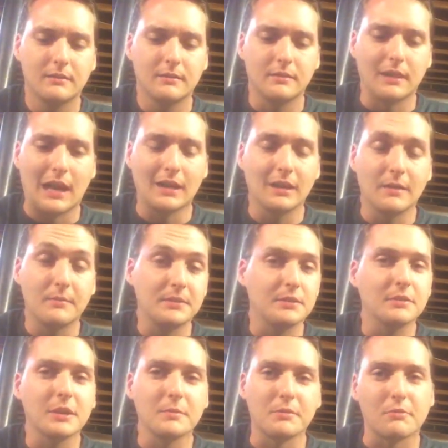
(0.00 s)
I mean, don't
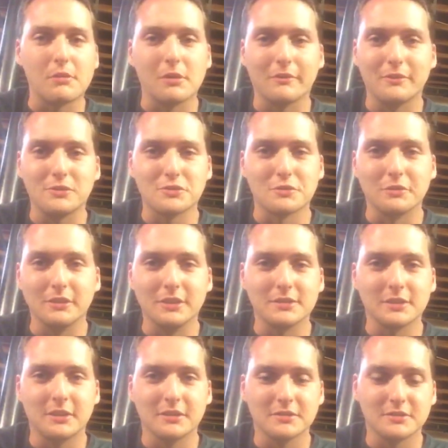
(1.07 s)
get me wrong. The General Lee's
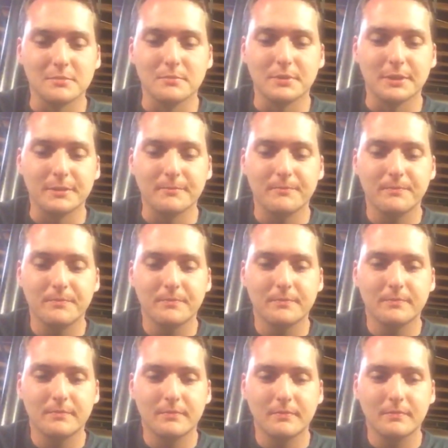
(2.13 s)
awesome, but
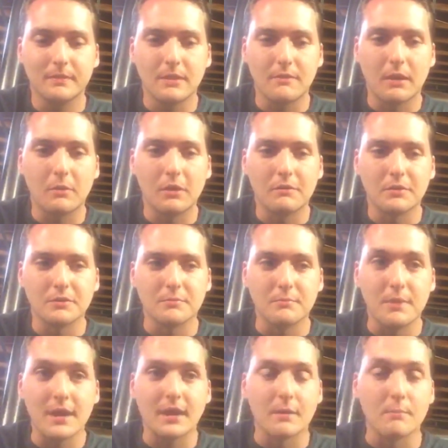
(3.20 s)
if I were ever to
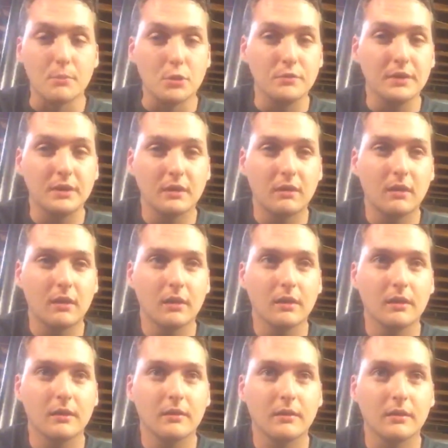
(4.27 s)
make a movie car
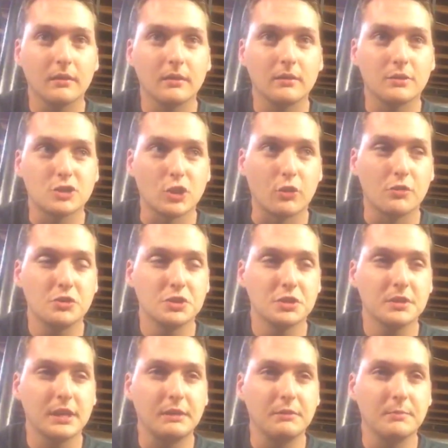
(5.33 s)
Charger,
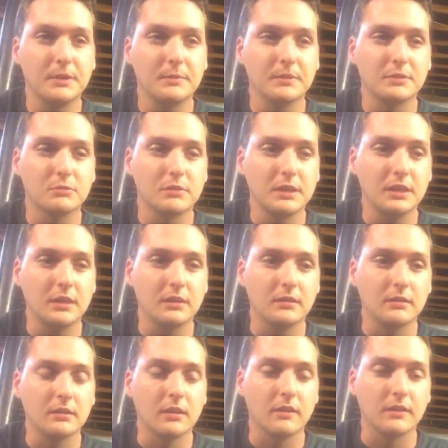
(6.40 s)
it would be between
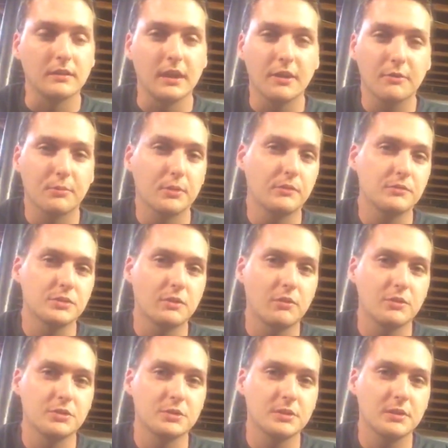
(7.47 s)
the Death Proof
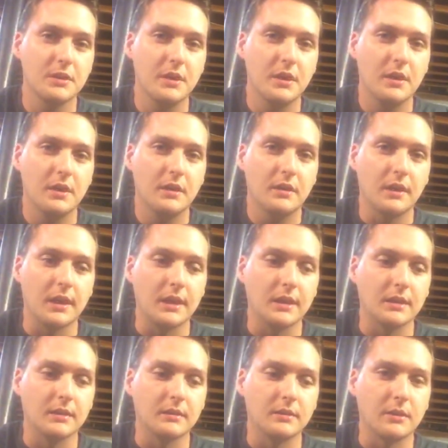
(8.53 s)
Charger
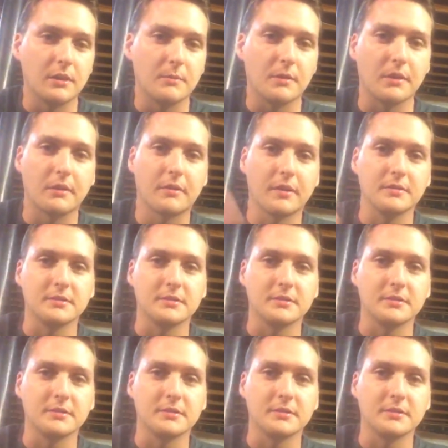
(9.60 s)
and Dirty Mary Crazy